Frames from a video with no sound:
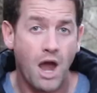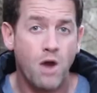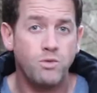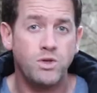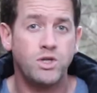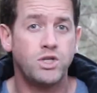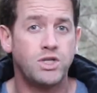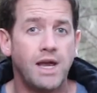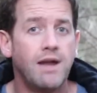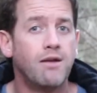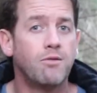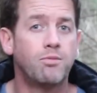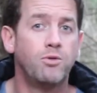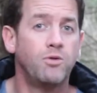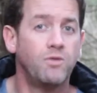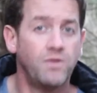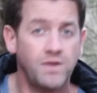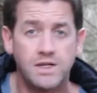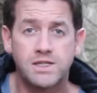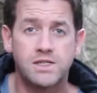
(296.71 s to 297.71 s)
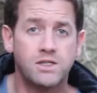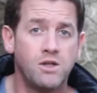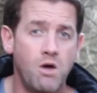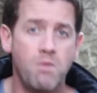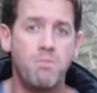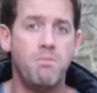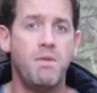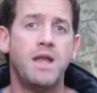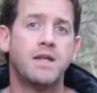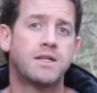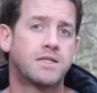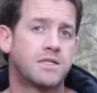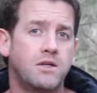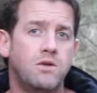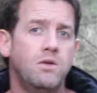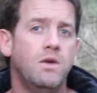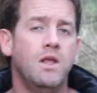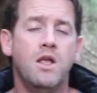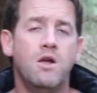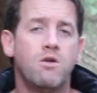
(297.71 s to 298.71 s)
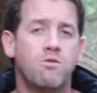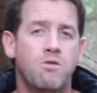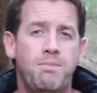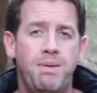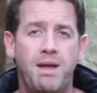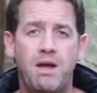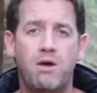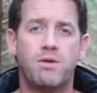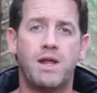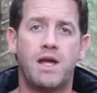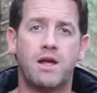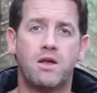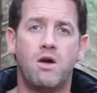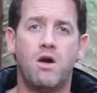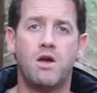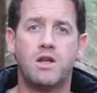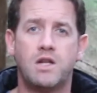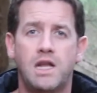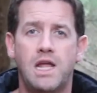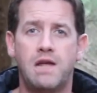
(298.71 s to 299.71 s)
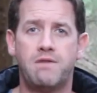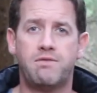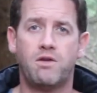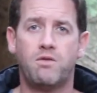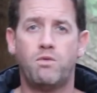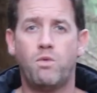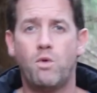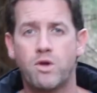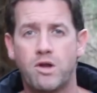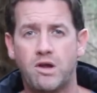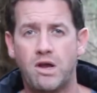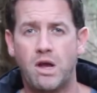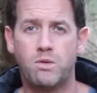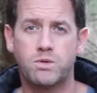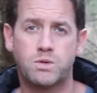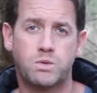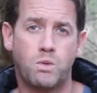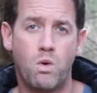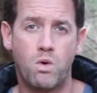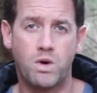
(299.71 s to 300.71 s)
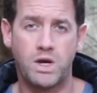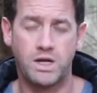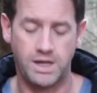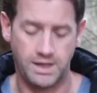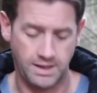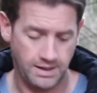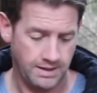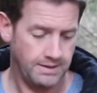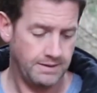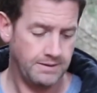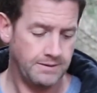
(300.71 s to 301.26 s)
only showerproof. It's not meant to repel that kind of level of water that I was walking in.